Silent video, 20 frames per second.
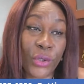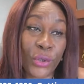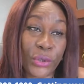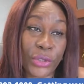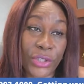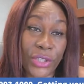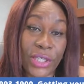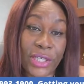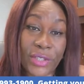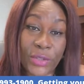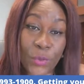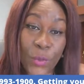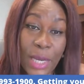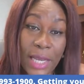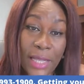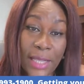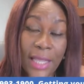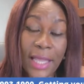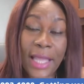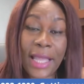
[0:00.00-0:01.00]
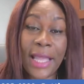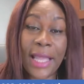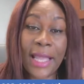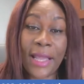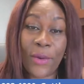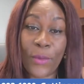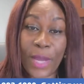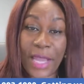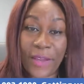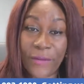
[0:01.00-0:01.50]
holder as well.
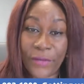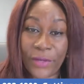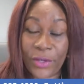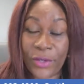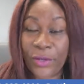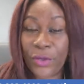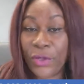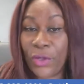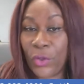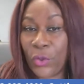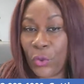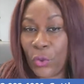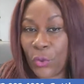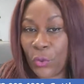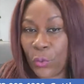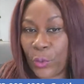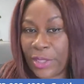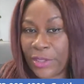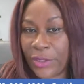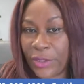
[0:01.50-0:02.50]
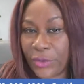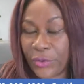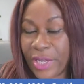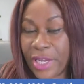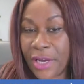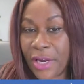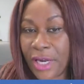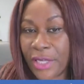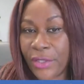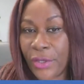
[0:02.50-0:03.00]
However, with a
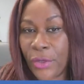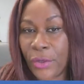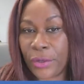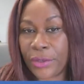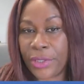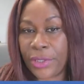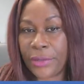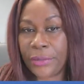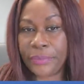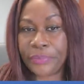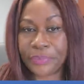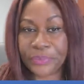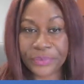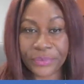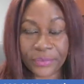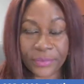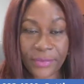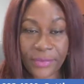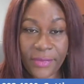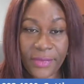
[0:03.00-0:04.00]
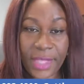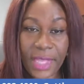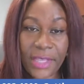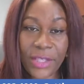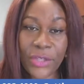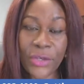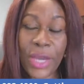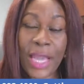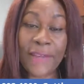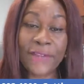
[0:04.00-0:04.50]
green card holder,
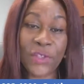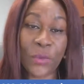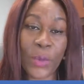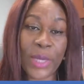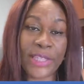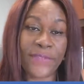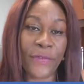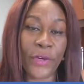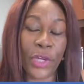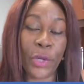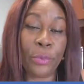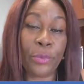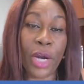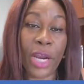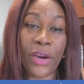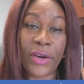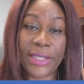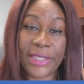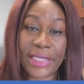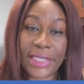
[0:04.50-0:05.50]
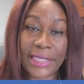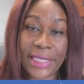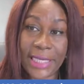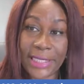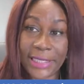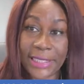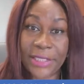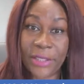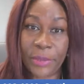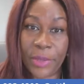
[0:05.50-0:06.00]
you have to wait for your priority
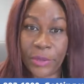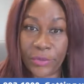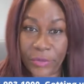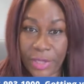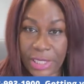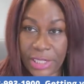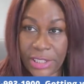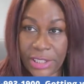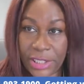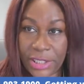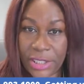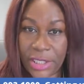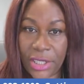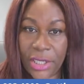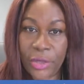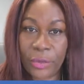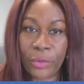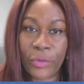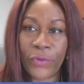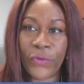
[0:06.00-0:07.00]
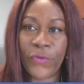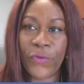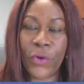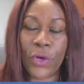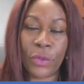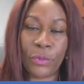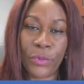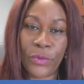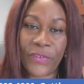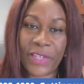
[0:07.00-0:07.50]
date to be reached
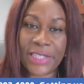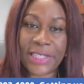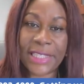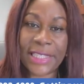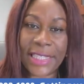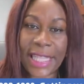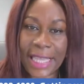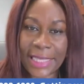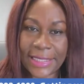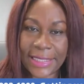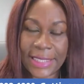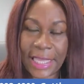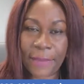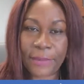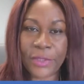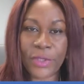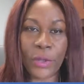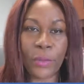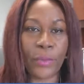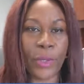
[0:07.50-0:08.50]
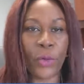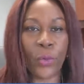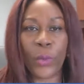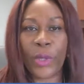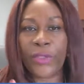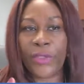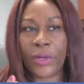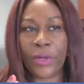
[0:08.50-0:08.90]
before moving to the next step. So, but